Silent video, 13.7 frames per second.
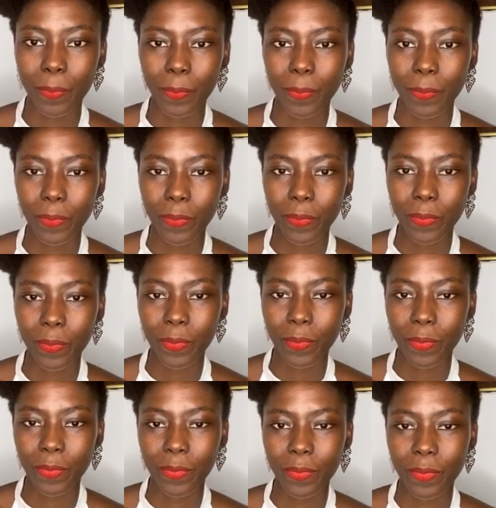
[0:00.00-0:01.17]

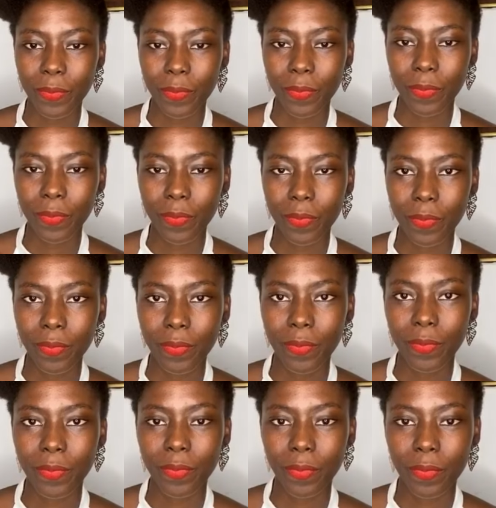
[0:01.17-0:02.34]

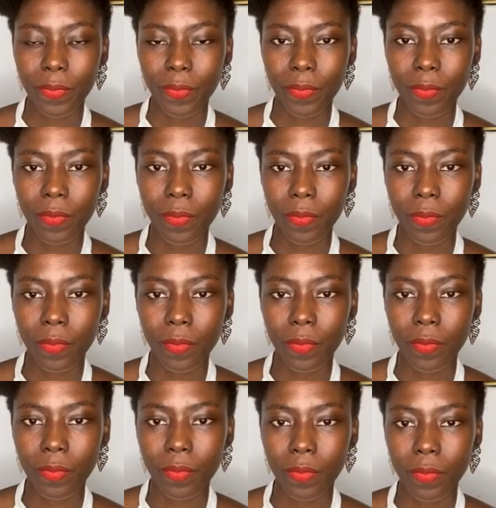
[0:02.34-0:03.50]

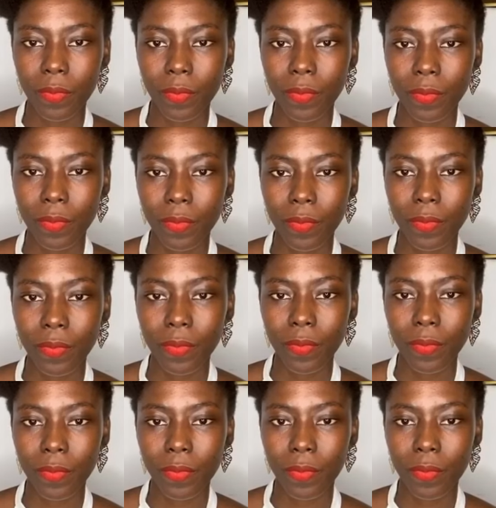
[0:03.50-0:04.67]

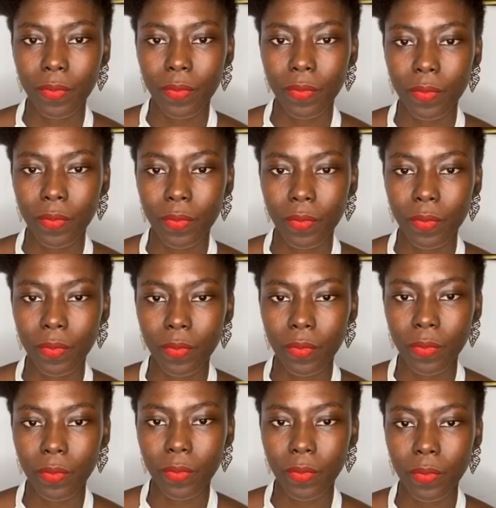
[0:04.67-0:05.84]

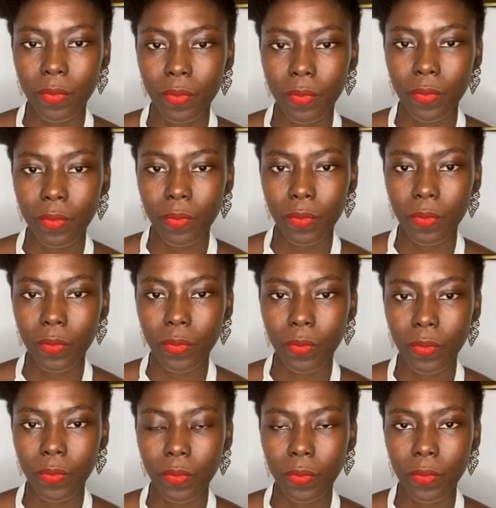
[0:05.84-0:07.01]

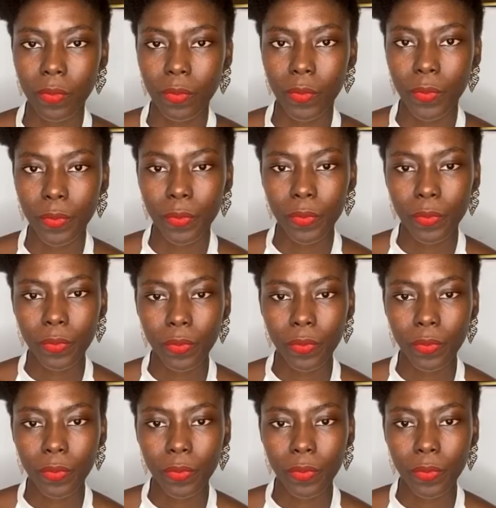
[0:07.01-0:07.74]
This person isn't speaking.